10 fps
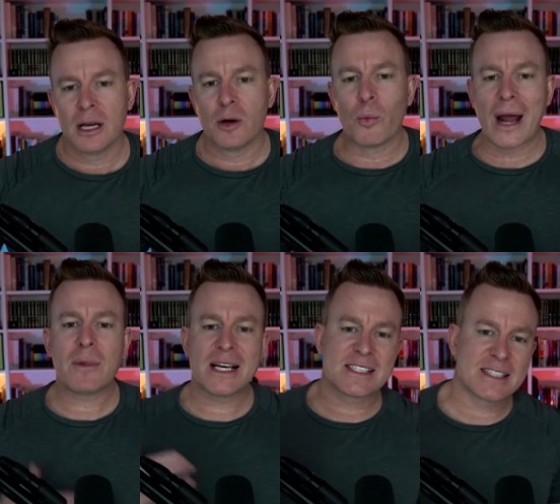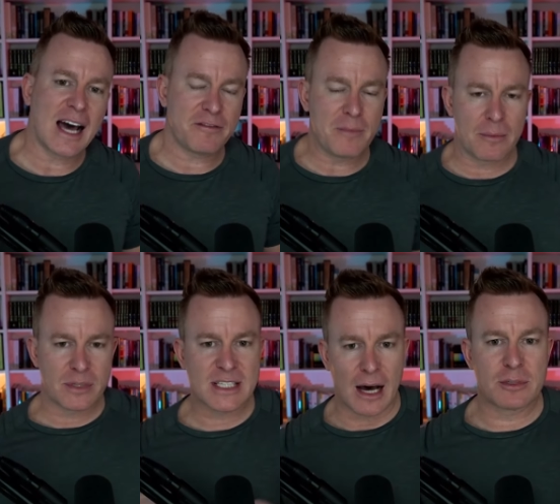When my staff members
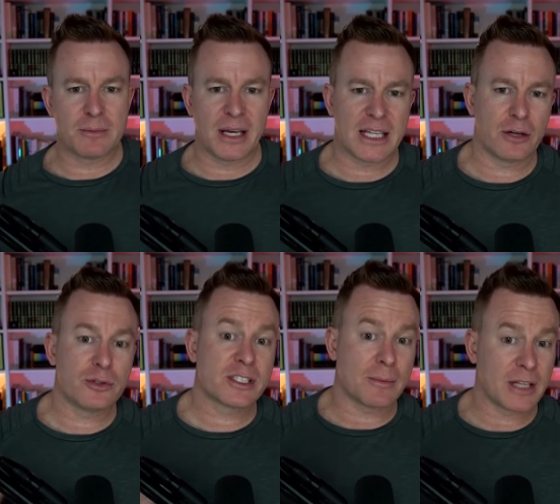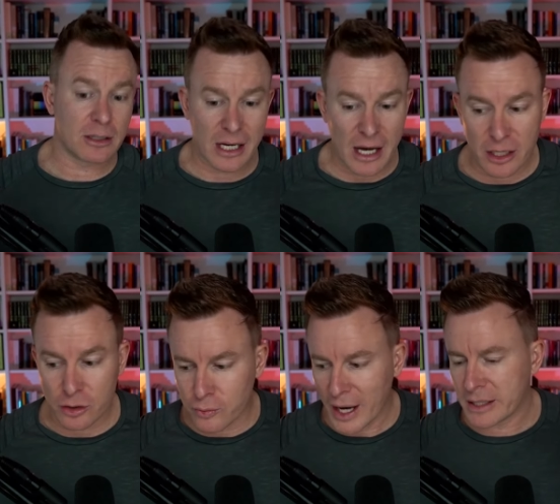come to me and they do something, like I had a
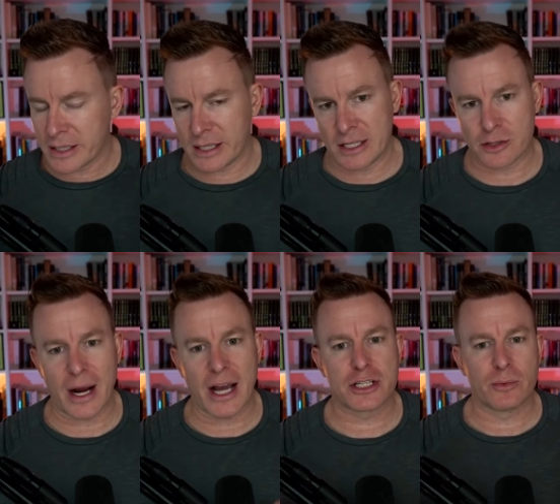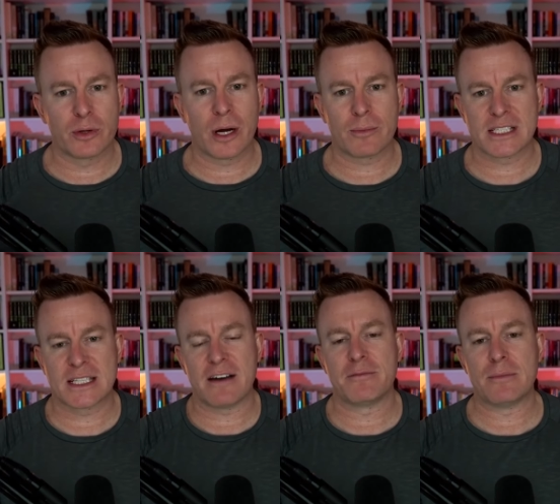great interaction with one of my
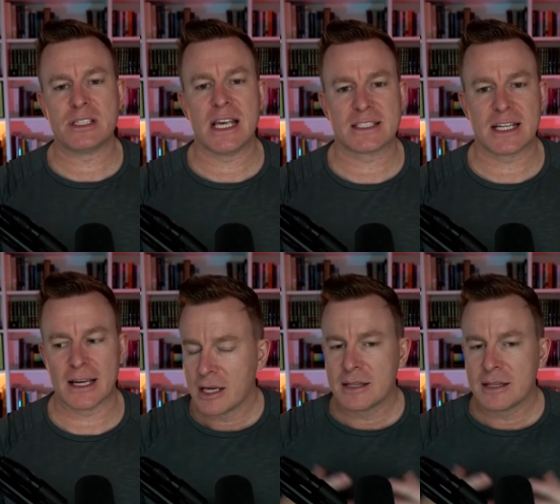staff members yesterday.